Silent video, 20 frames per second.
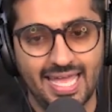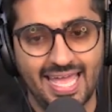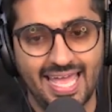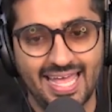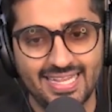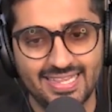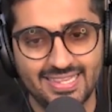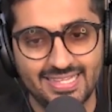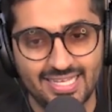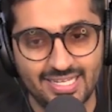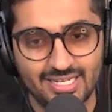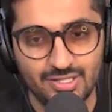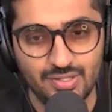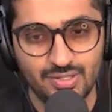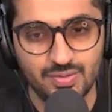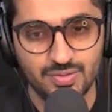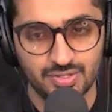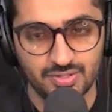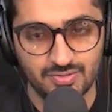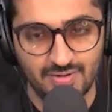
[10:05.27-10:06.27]
And then
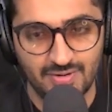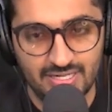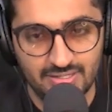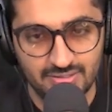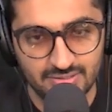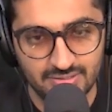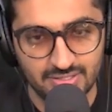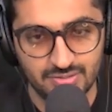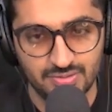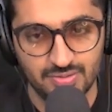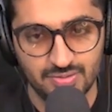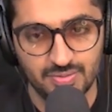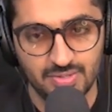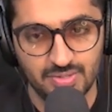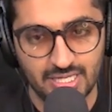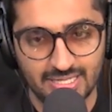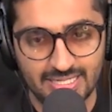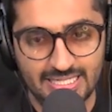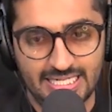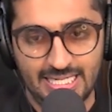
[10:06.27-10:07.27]
you sort of enter this whole
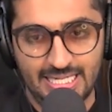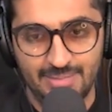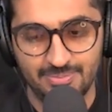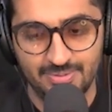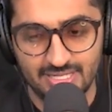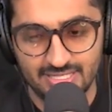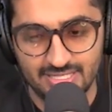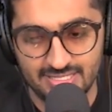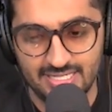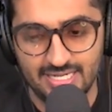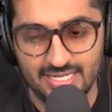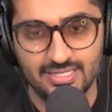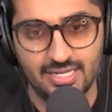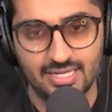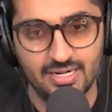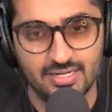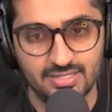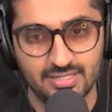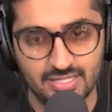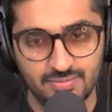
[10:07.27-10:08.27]
like deep listening
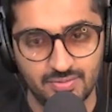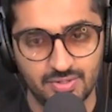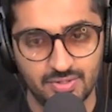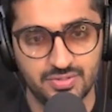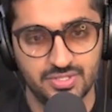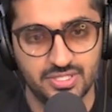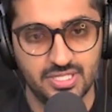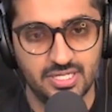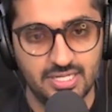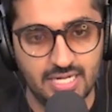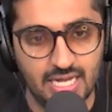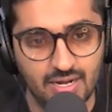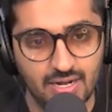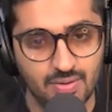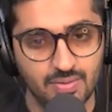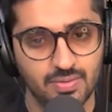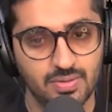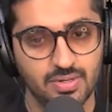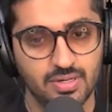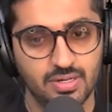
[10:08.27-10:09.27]
territory where you sit
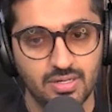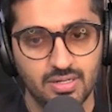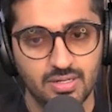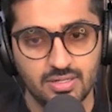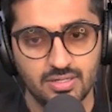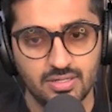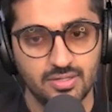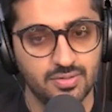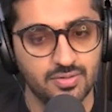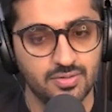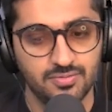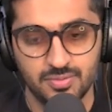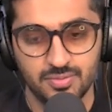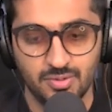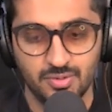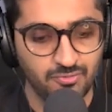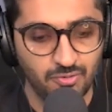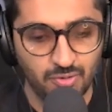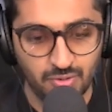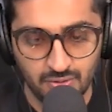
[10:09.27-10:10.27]
down, you know, you
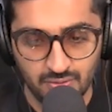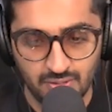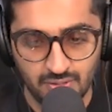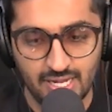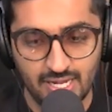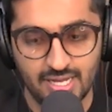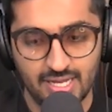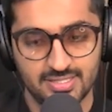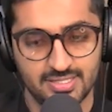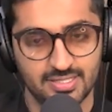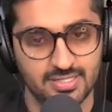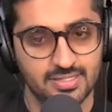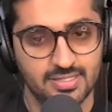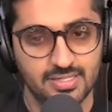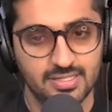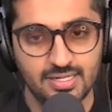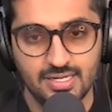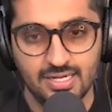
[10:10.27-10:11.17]
know, fold your legs uh,